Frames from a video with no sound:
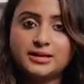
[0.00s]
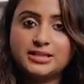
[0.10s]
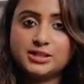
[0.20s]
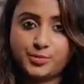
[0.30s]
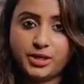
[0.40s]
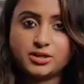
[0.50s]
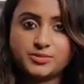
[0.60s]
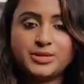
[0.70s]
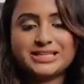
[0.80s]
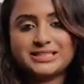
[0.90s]

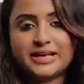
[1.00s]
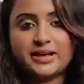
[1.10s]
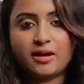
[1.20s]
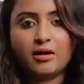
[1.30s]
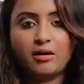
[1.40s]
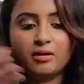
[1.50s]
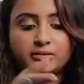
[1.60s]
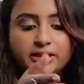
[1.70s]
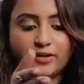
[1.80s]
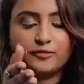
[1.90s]
disappears because they
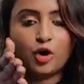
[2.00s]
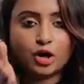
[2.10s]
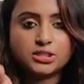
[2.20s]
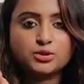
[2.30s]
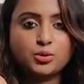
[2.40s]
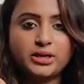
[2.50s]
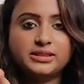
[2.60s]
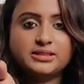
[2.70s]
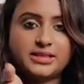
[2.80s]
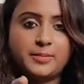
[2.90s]
have not stood
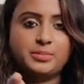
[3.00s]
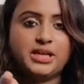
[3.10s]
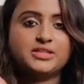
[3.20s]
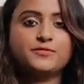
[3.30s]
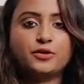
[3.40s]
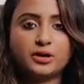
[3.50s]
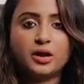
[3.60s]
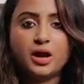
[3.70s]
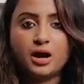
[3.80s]
in the same place for